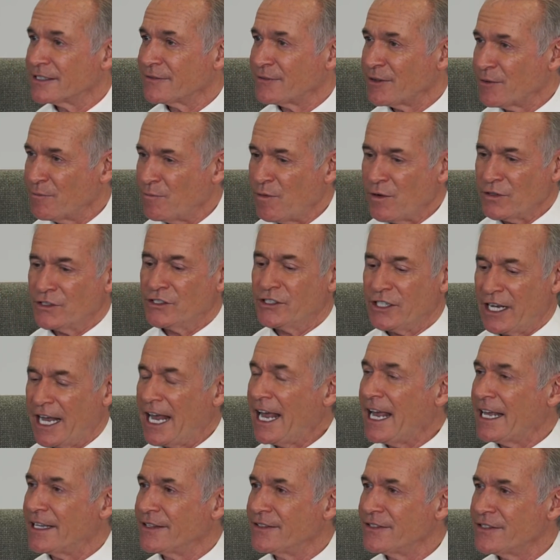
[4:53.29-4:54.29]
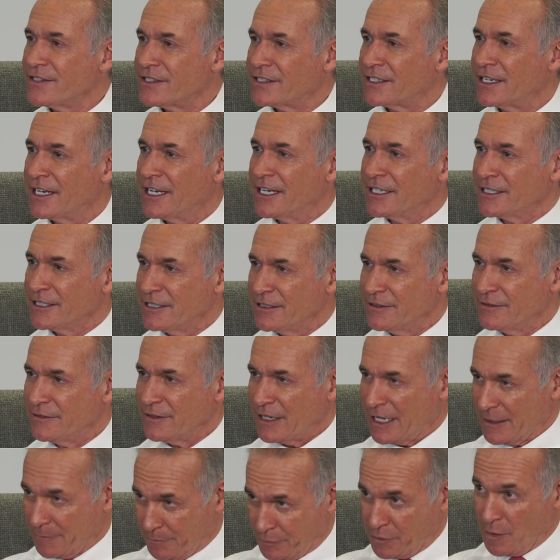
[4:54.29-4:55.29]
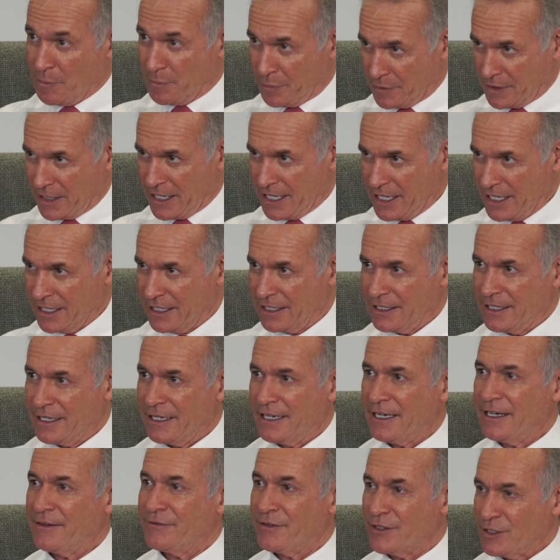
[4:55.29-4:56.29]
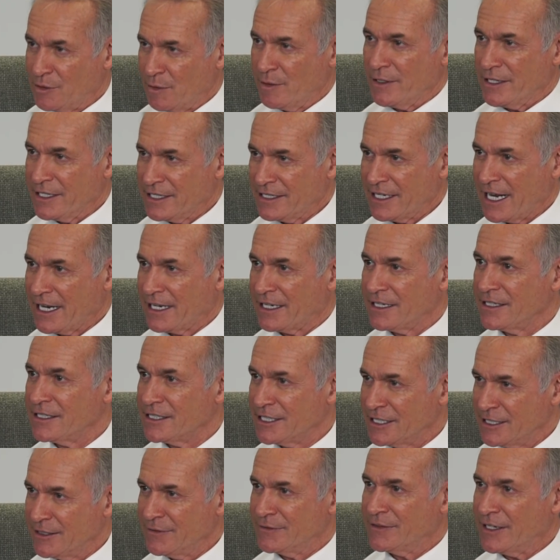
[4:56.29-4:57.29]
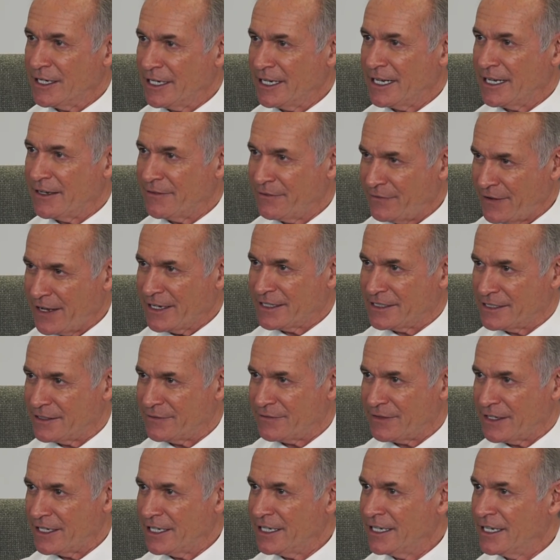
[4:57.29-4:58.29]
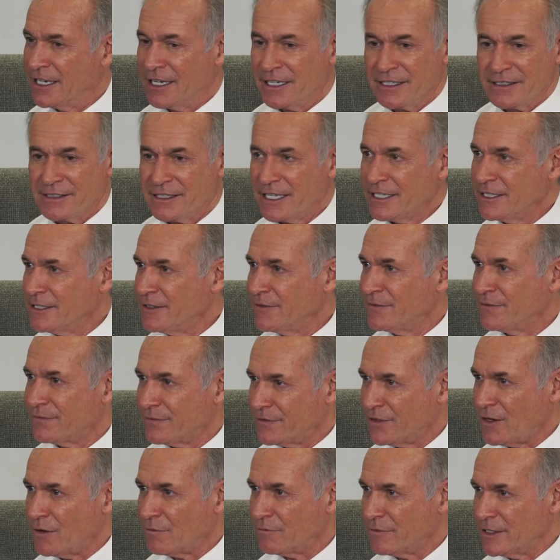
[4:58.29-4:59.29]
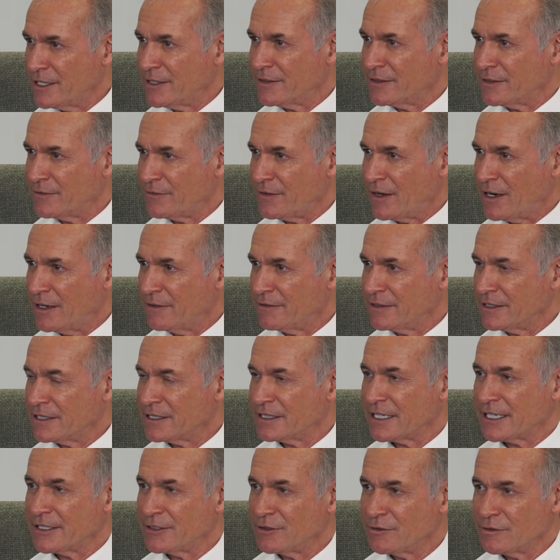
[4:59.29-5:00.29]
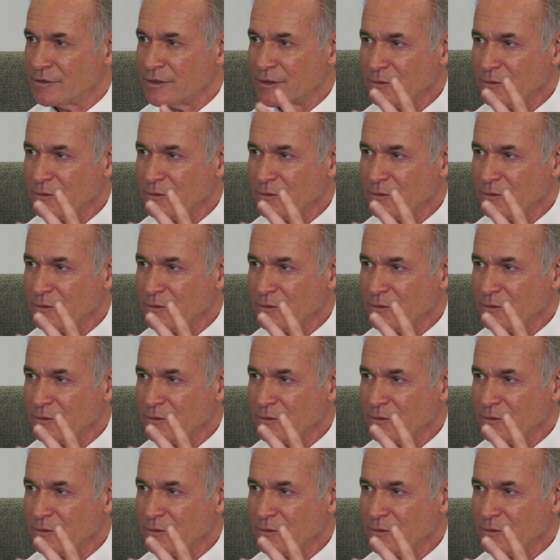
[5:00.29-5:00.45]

If you've washed your hands you uh, properly uh, for twenty seconds and you've done it effectively, then you've got rid of the virus, and you,